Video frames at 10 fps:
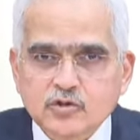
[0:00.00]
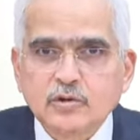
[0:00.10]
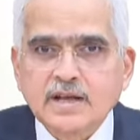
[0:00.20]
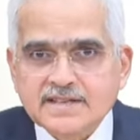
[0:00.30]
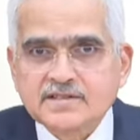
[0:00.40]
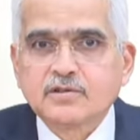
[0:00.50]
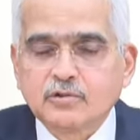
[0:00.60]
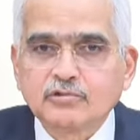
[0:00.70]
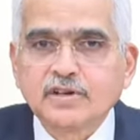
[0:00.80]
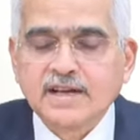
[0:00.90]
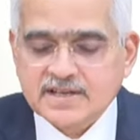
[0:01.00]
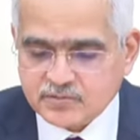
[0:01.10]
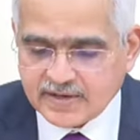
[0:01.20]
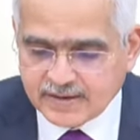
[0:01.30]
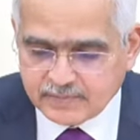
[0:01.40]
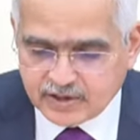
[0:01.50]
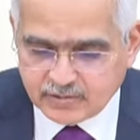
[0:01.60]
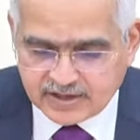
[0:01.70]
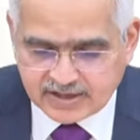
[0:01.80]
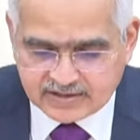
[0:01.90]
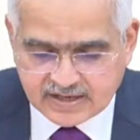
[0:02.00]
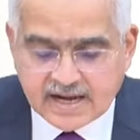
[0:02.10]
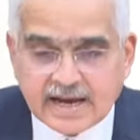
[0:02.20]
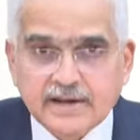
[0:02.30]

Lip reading: So last 2-3 days we have been doing it,